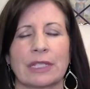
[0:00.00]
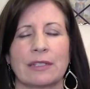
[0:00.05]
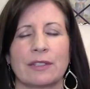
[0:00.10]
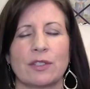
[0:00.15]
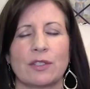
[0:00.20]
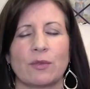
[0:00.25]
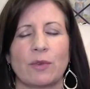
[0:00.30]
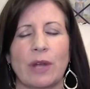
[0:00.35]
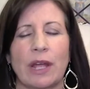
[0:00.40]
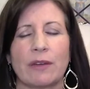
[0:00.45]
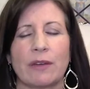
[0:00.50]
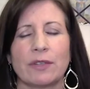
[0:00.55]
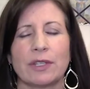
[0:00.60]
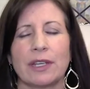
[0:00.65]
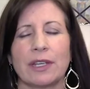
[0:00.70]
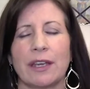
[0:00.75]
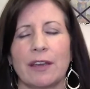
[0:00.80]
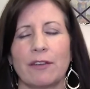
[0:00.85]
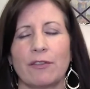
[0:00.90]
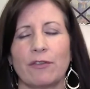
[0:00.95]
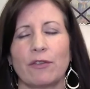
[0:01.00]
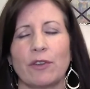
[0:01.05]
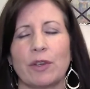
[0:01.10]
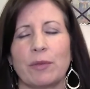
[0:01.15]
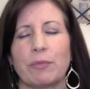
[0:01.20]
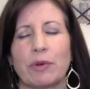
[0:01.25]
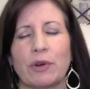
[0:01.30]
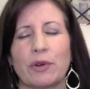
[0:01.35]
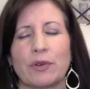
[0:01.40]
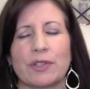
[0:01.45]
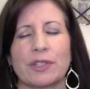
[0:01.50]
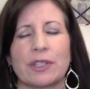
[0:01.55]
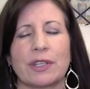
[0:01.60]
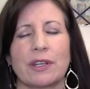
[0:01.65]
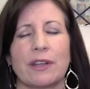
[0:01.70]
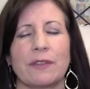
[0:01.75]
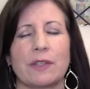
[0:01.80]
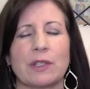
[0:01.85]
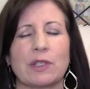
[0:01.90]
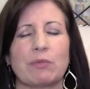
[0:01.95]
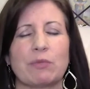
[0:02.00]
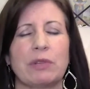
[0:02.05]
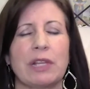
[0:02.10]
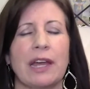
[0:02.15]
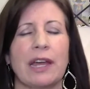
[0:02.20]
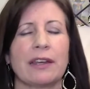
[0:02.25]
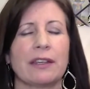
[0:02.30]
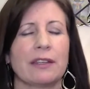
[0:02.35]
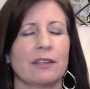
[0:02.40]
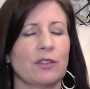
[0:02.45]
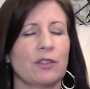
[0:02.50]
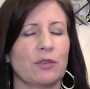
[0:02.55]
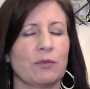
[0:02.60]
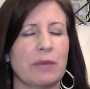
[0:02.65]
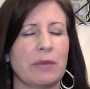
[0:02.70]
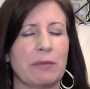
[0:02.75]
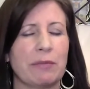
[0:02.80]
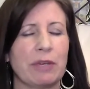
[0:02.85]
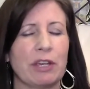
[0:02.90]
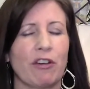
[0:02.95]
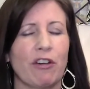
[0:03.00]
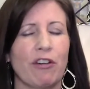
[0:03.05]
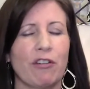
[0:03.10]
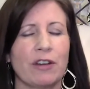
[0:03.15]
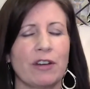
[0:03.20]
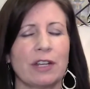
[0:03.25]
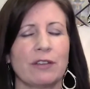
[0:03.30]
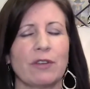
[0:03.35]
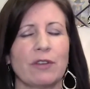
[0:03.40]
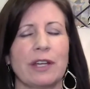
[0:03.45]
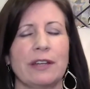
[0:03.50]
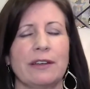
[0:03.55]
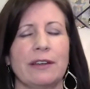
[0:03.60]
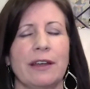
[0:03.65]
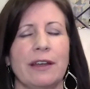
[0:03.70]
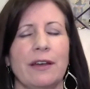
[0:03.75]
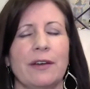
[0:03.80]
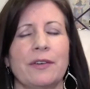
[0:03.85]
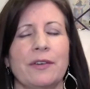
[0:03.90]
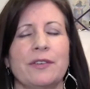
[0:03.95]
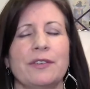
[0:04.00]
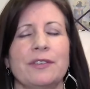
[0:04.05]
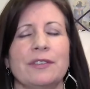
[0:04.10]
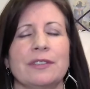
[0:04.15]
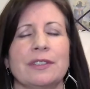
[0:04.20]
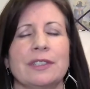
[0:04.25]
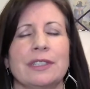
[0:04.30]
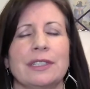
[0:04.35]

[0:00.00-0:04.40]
surrounding every person on this planet who may be hurting right now,